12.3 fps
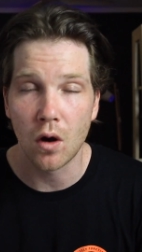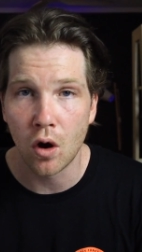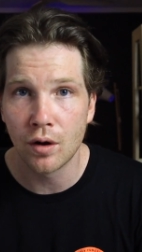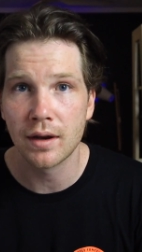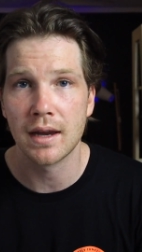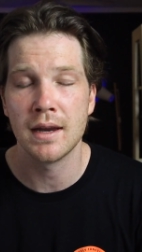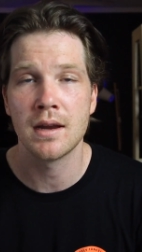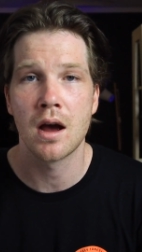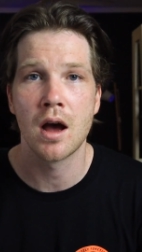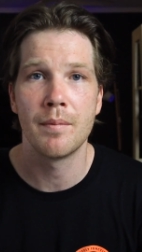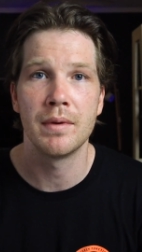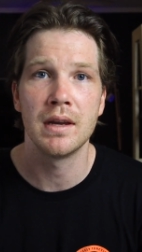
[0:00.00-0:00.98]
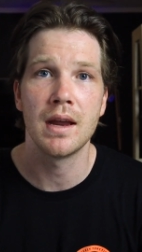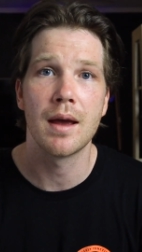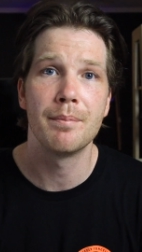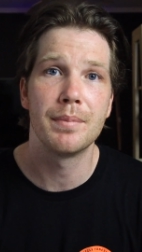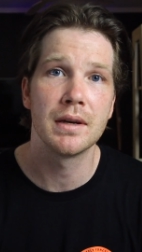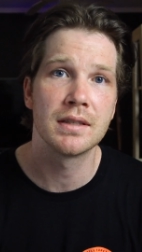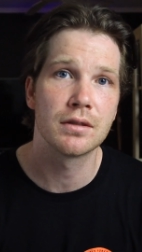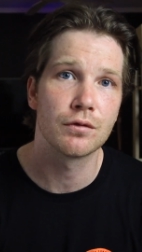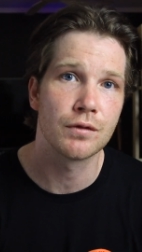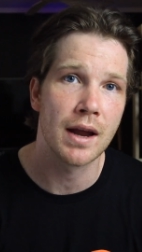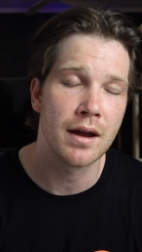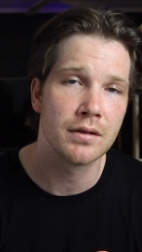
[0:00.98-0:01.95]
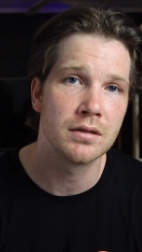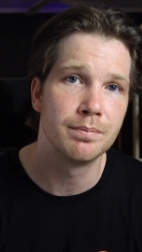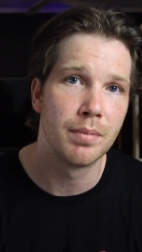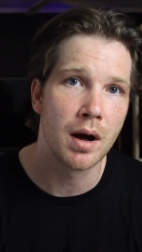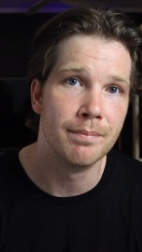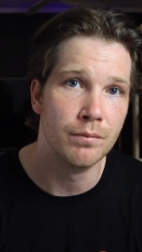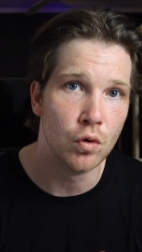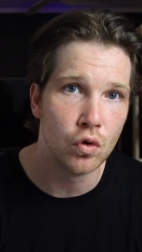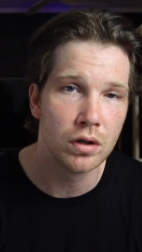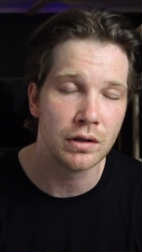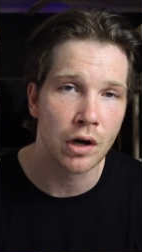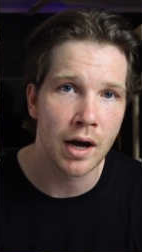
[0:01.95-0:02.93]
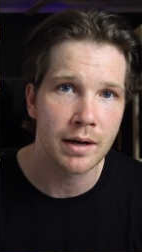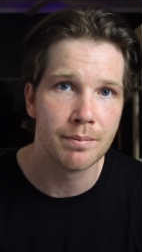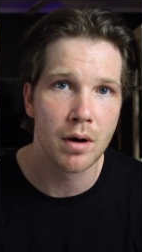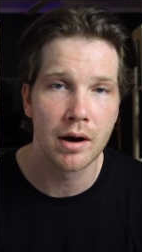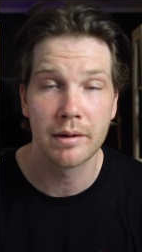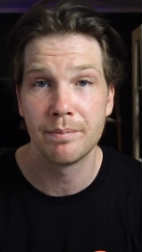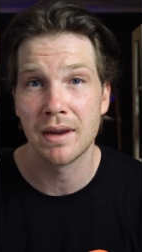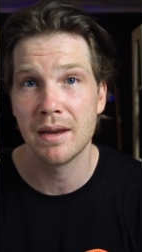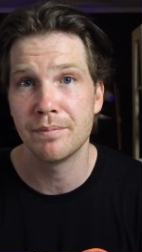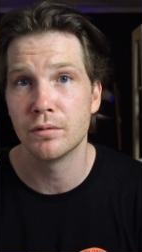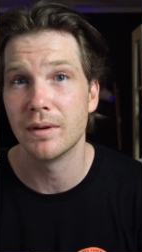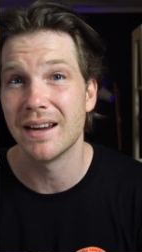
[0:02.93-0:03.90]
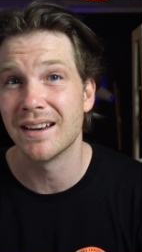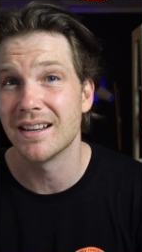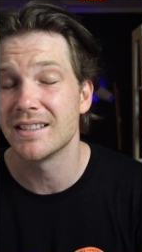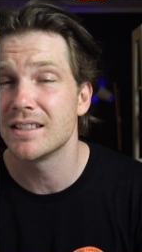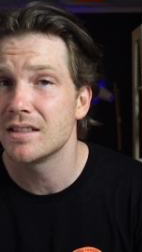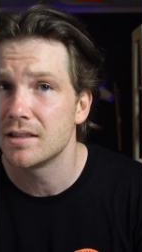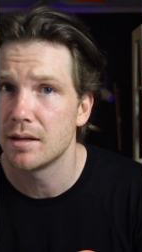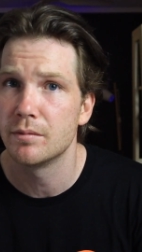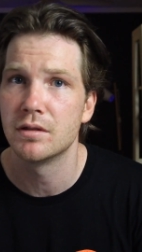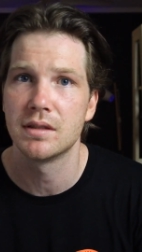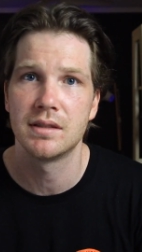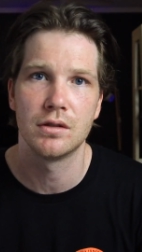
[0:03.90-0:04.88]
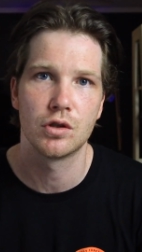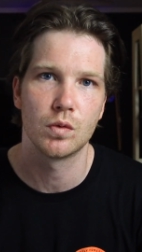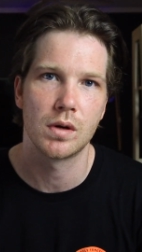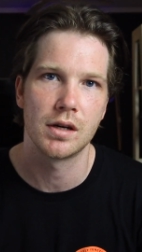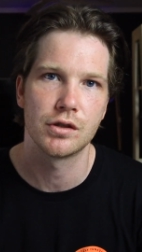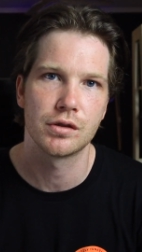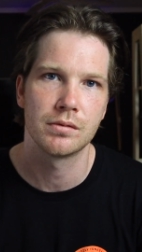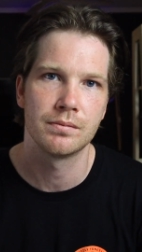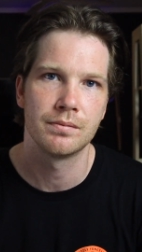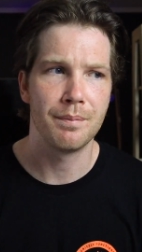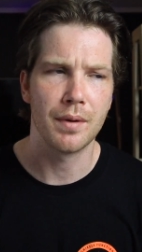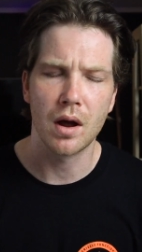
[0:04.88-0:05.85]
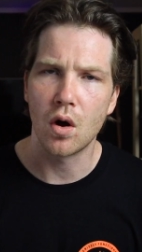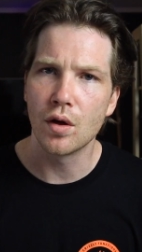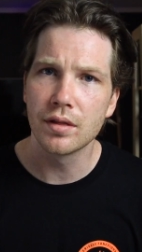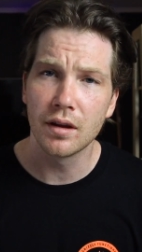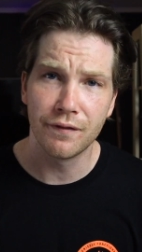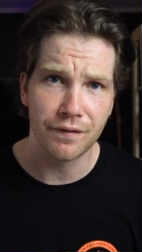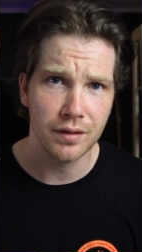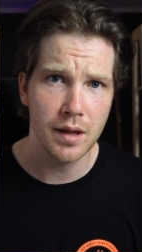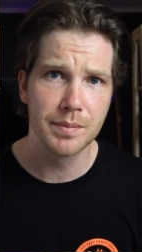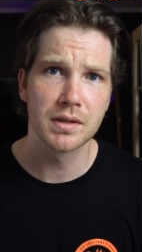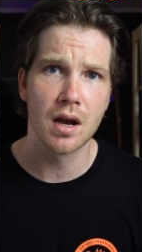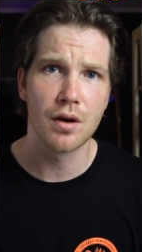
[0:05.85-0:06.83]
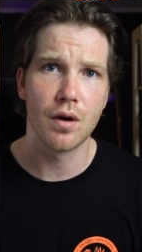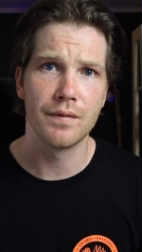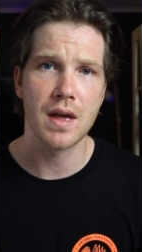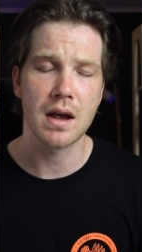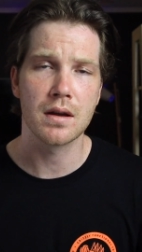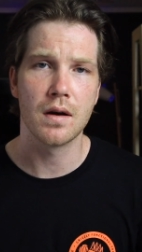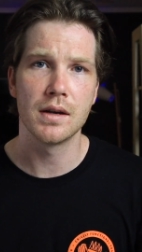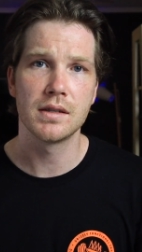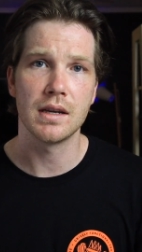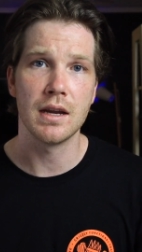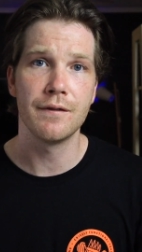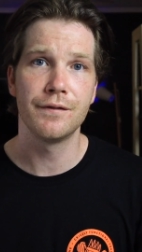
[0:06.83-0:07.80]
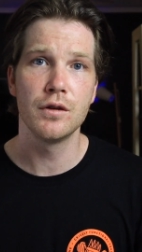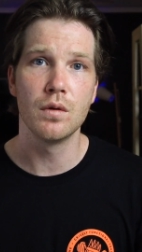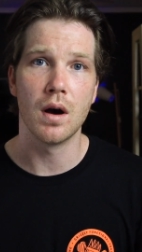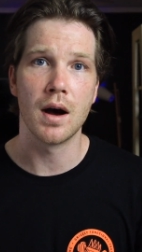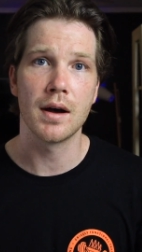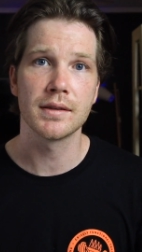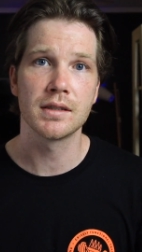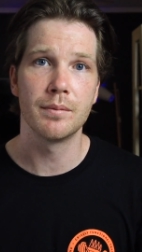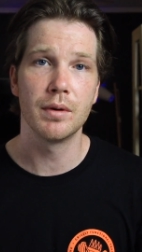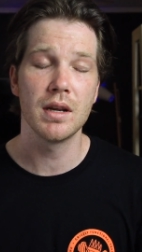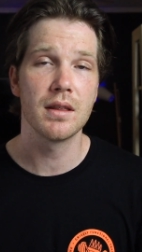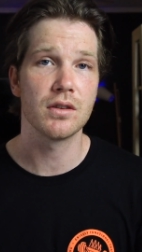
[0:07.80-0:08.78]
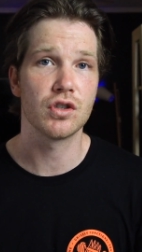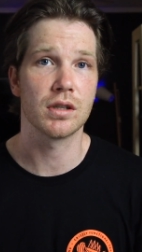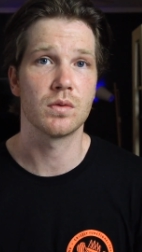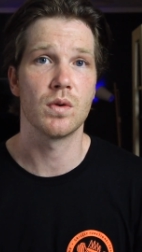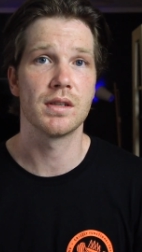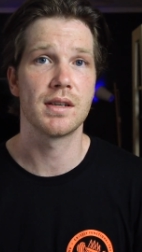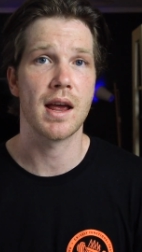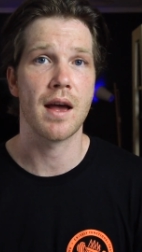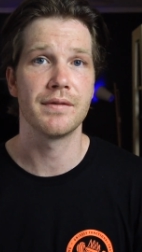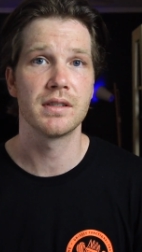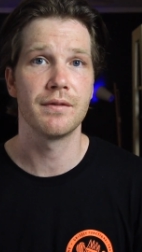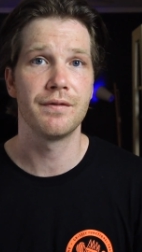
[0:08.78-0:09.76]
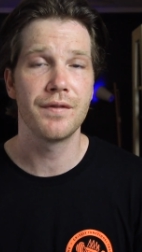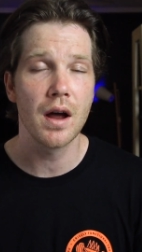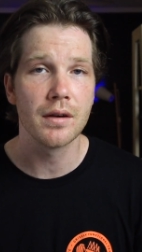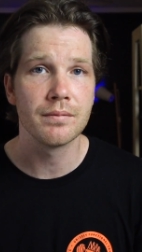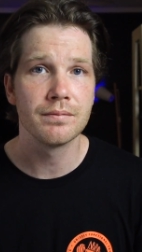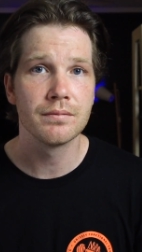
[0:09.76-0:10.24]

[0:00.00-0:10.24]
on eHarmony and be surrounded by more like-minded people in a similar situation. But on the flip side of that, guys, if you are somebody that just wants to have some fun,